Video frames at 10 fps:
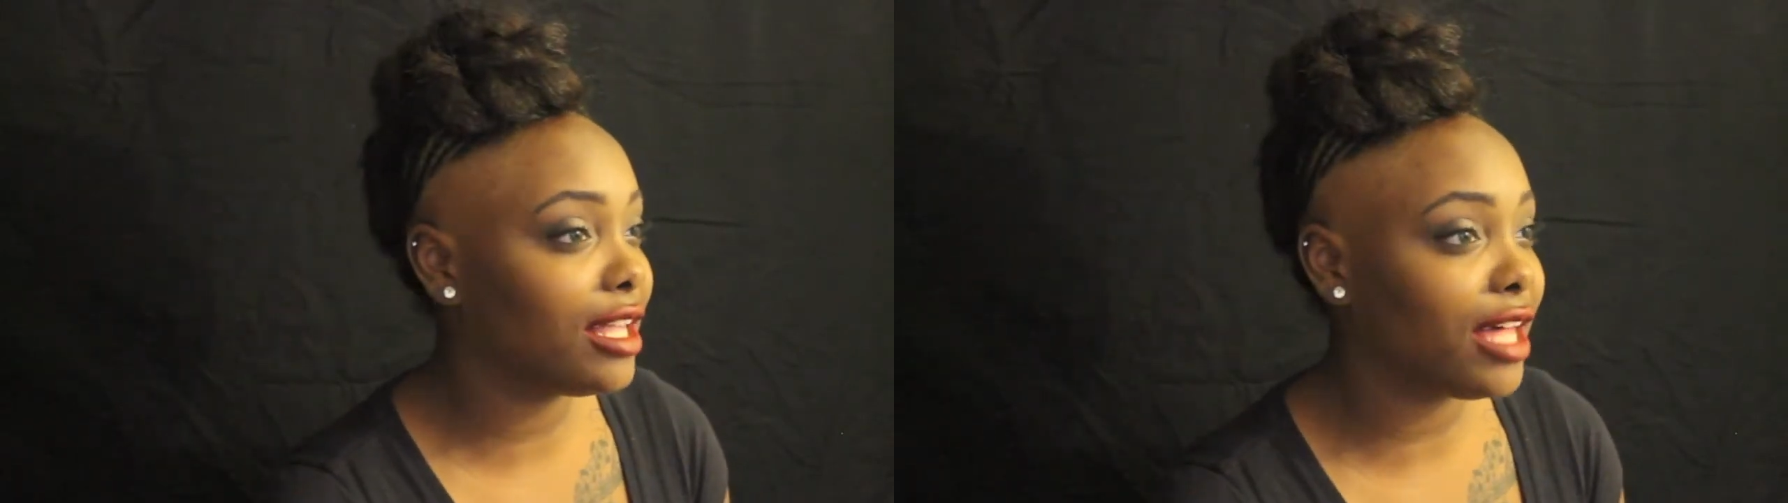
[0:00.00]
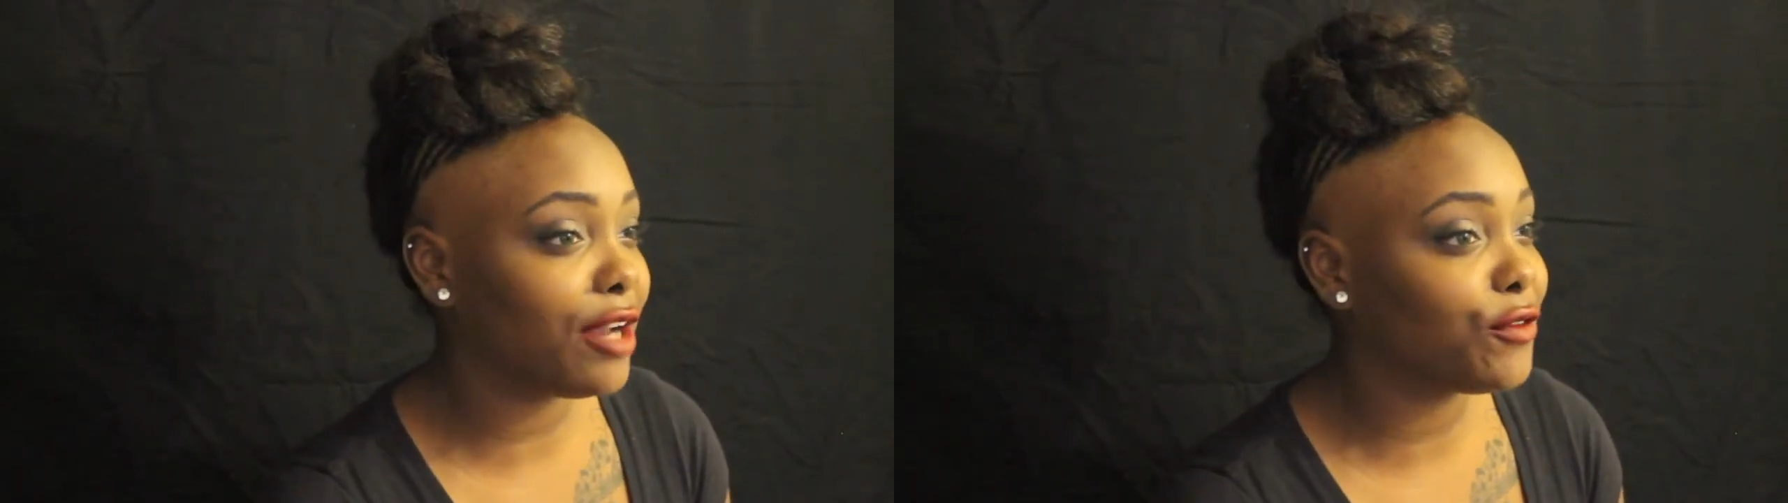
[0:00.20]

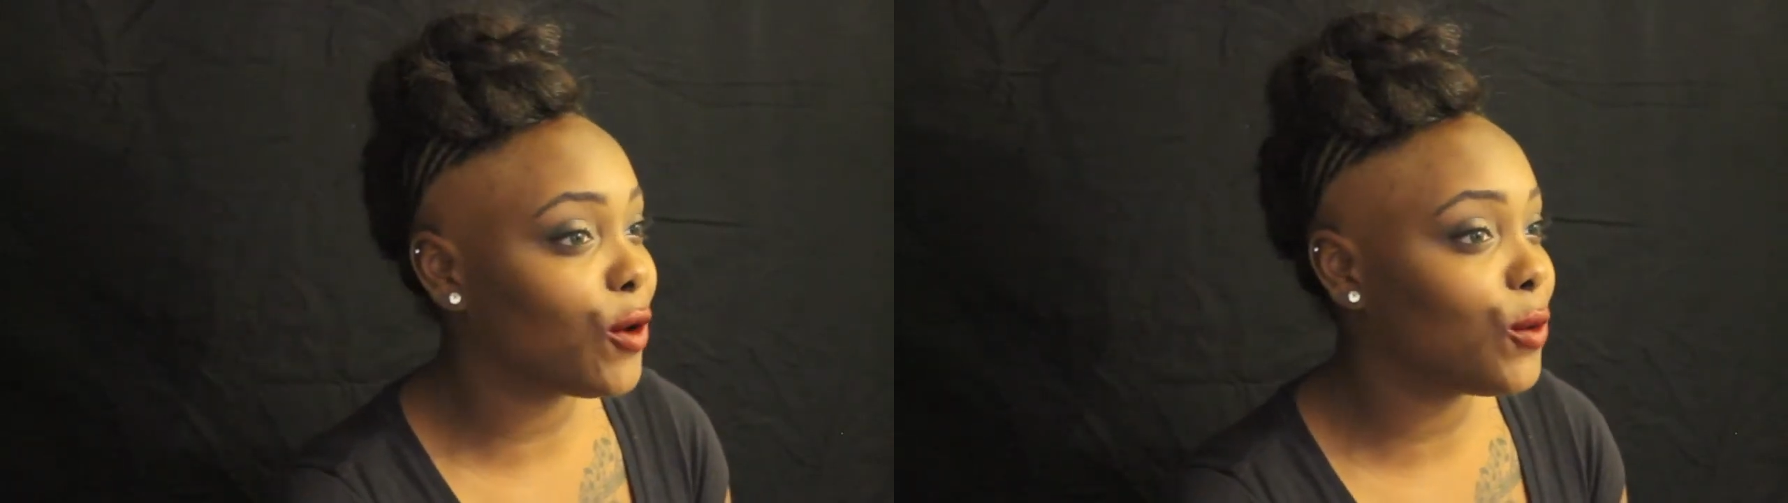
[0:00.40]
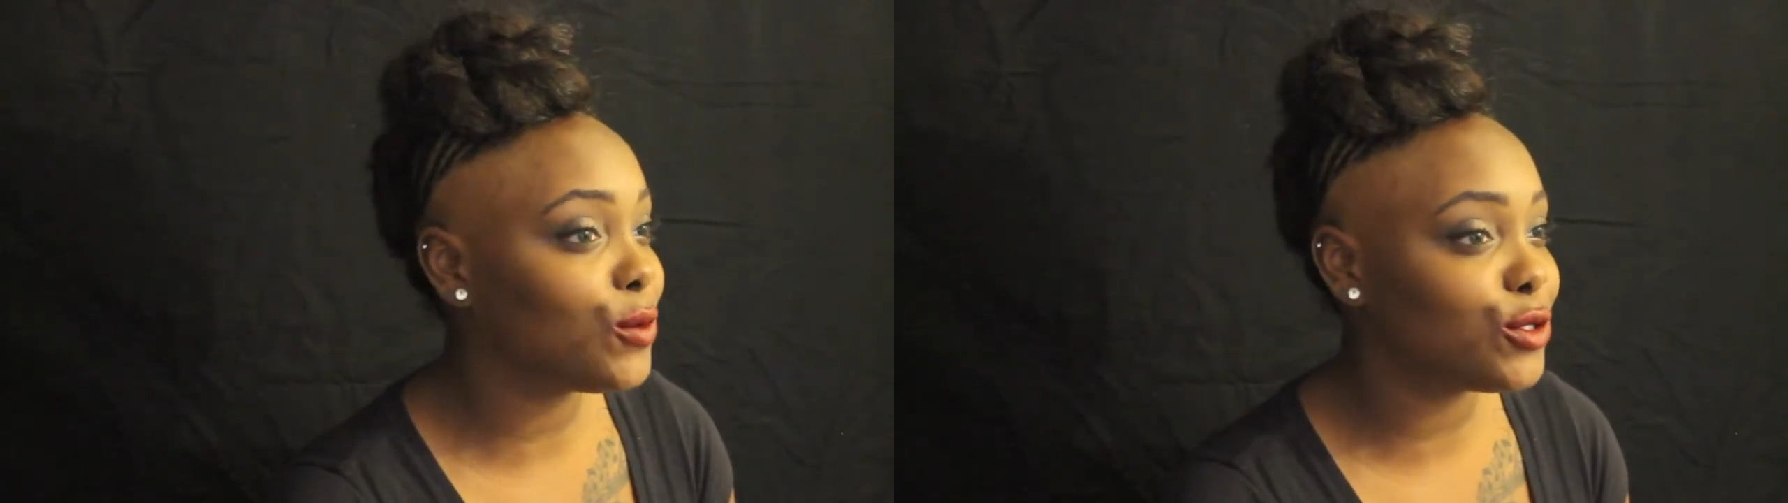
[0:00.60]
a lot
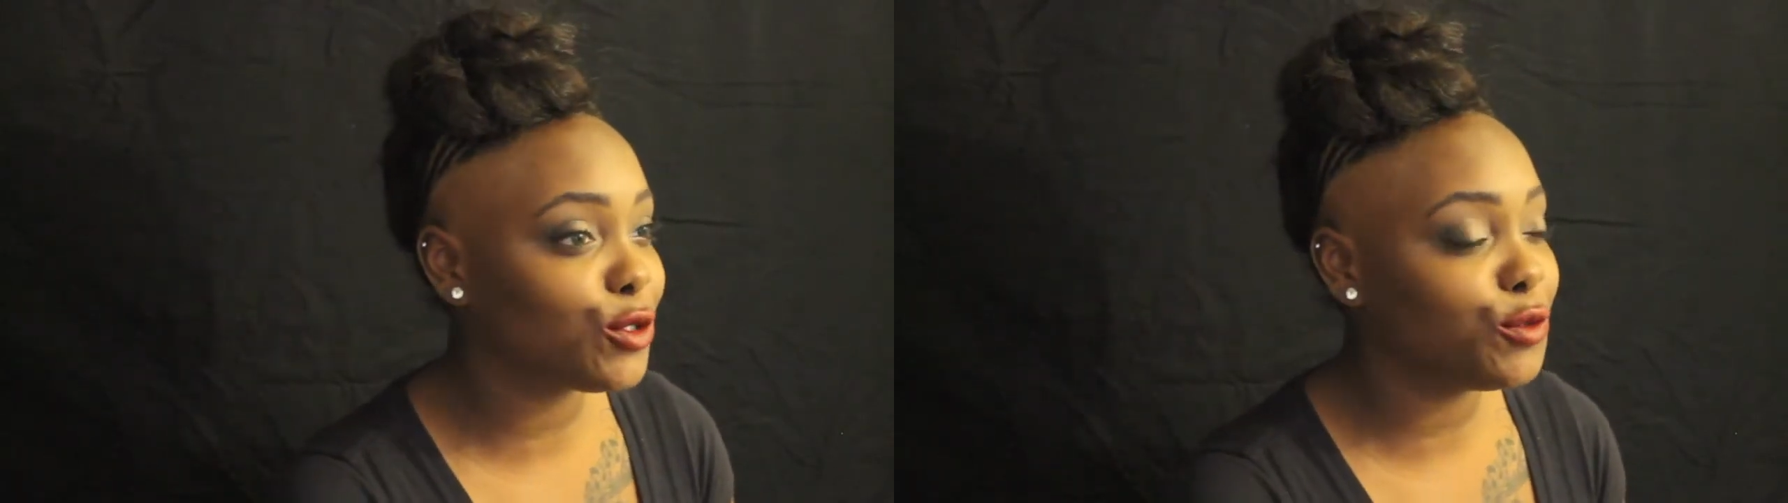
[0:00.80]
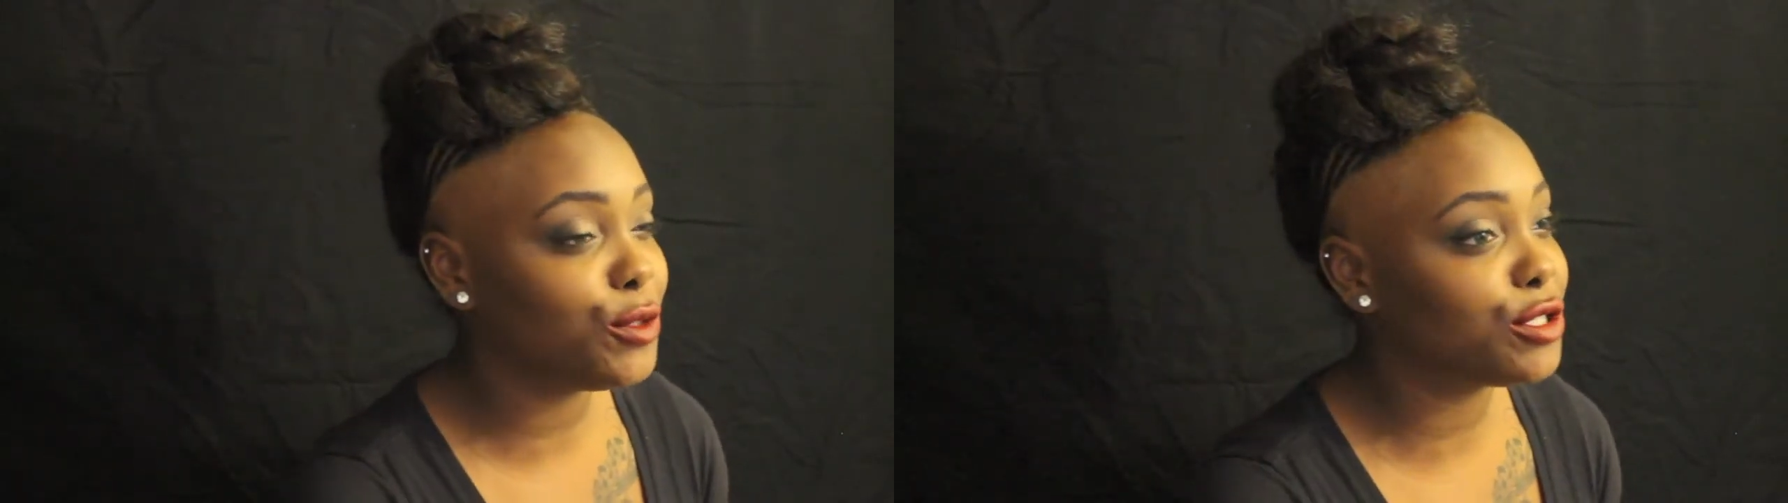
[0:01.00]
of old
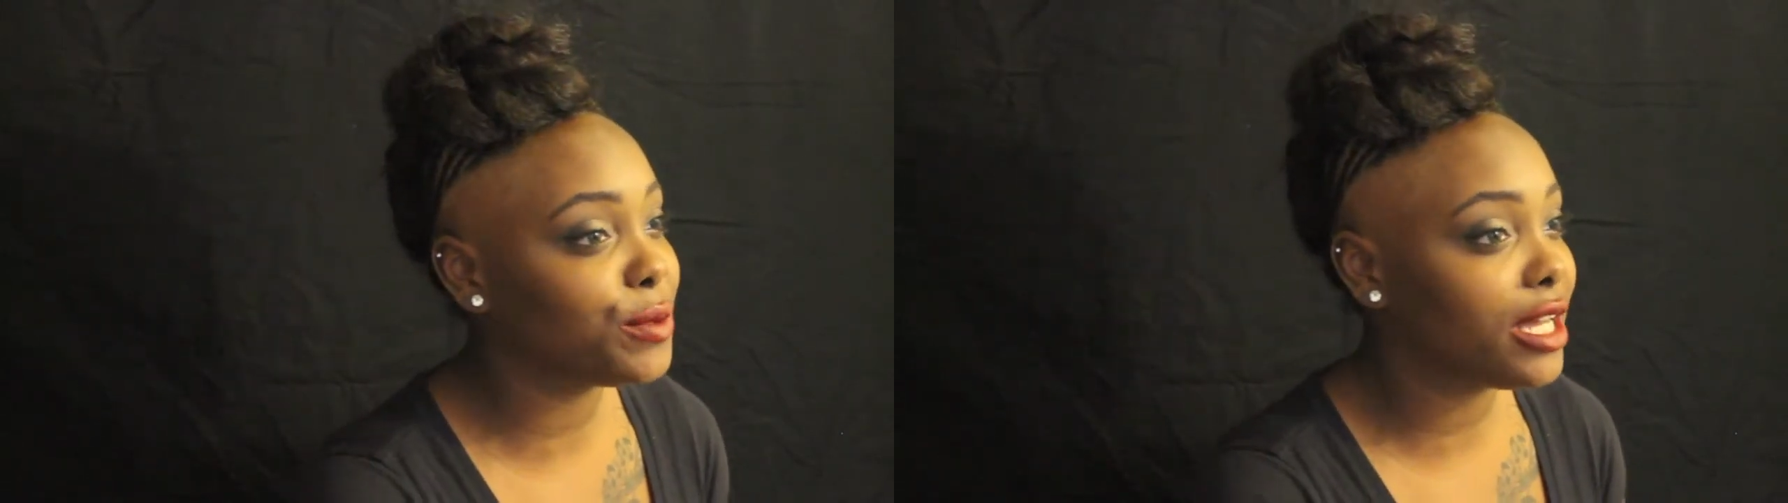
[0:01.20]
school music